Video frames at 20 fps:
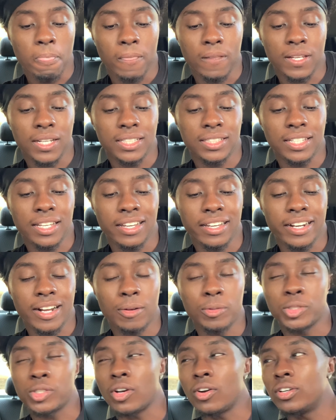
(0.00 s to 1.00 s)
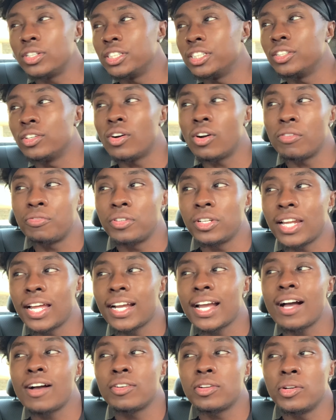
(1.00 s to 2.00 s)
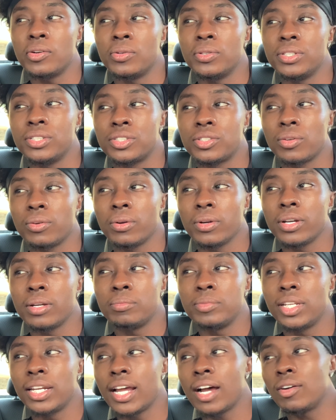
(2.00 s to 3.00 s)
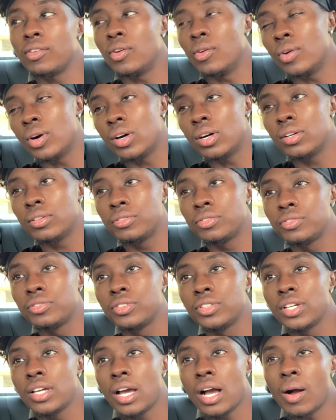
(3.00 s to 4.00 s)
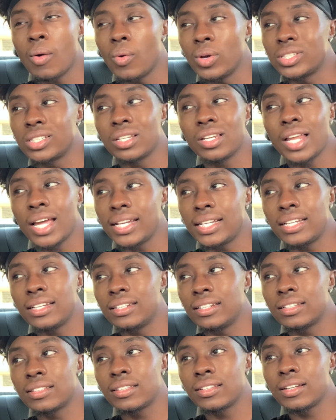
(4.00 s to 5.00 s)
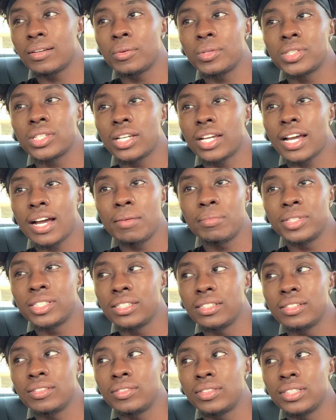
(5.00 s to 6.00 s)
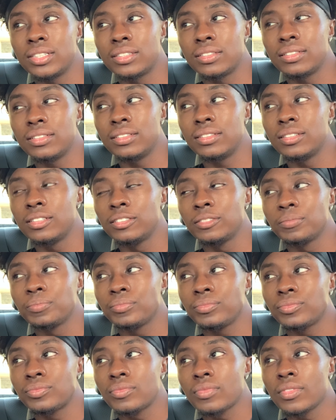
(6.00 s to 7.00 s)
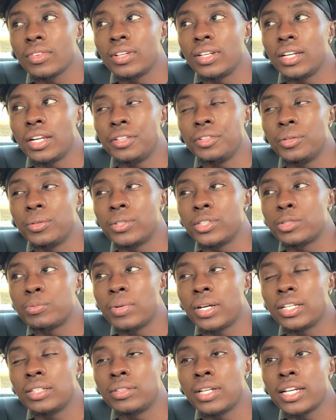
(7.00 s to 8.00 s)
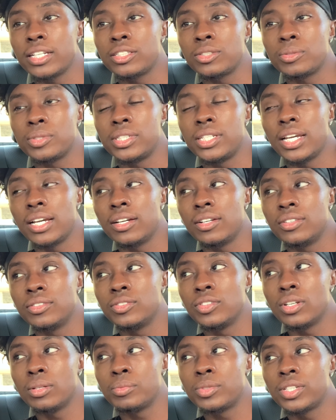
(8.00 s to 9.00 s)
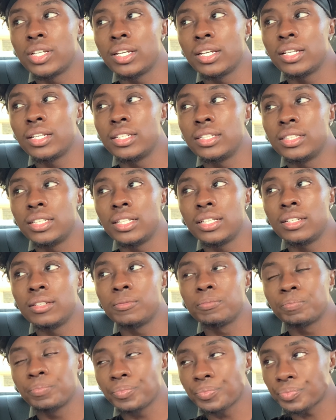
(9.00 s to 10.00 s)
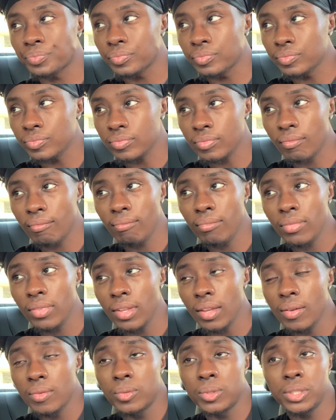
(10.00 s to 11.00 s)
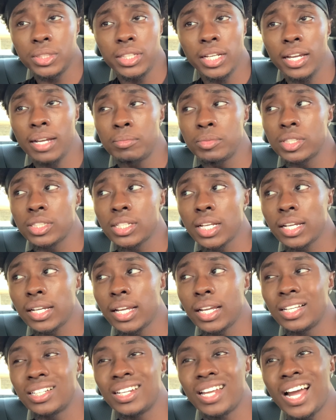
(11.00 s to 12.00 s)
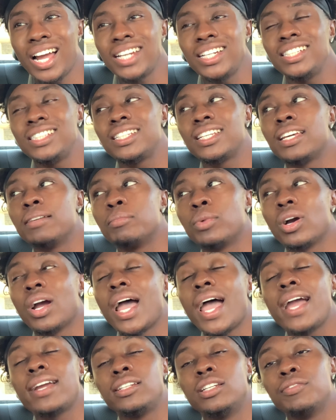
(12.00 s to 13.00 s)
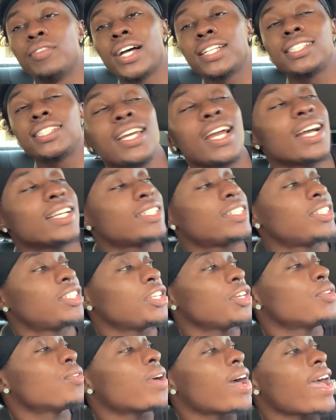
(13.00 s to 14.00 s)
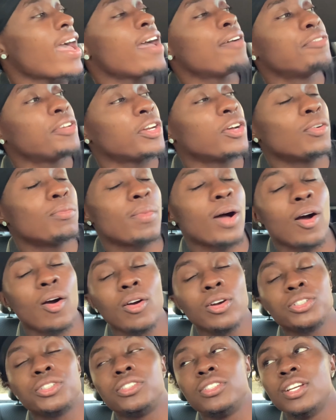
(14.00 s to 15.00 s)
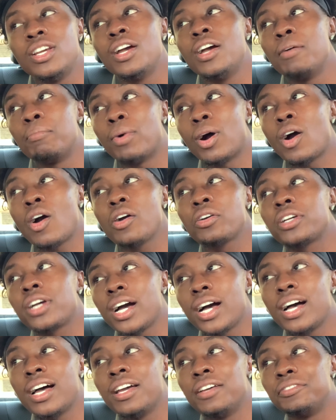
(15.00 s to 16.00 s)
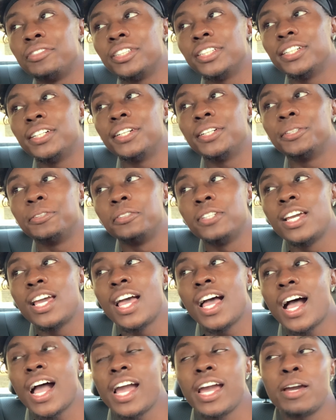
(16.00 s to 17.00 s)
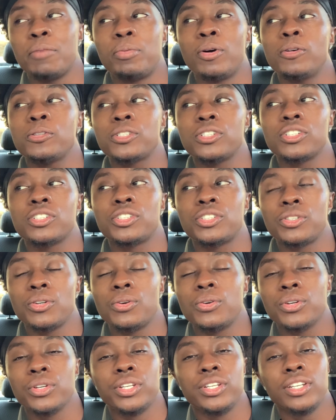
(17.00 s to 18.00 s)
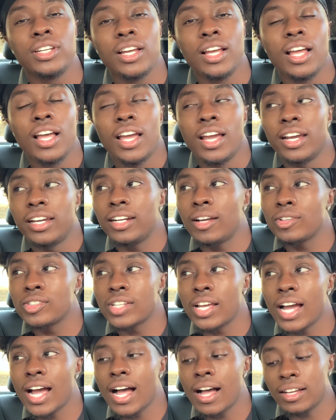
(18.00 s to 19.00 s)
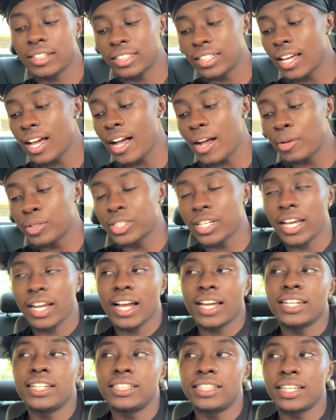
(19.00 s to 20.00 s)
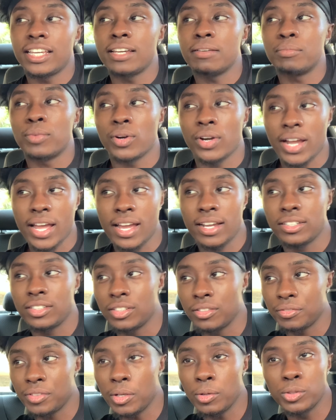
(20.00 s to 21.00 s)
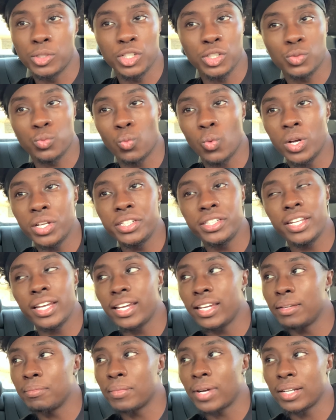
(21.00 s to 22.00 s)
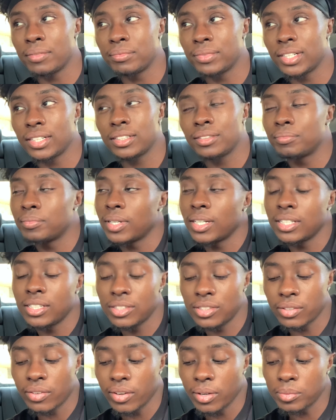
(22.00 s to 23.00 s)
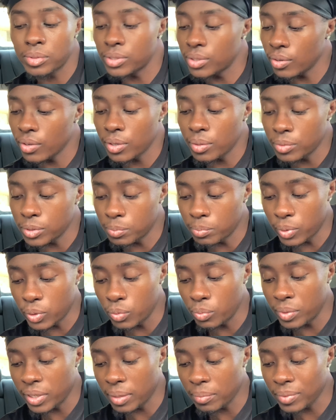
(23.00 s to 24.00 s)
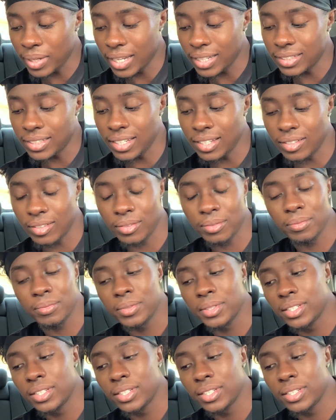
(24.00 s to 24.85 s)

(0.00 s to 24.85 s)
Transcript: like that. I was on and off it. Like, I'll go on Instagram, then I'll go off I wasn't liking nothing. I wasn't commenting on nothing. And I noticed my likes was down, you know what I'm saying? Then one day I'm just like, hey, I need to get more active. I I still have it on my art, my archive. Uh, I had posted a story and I was like, I, I was like, I need to get more active. It was just one day my, my, my Instagram story was booming. I'm like, damn,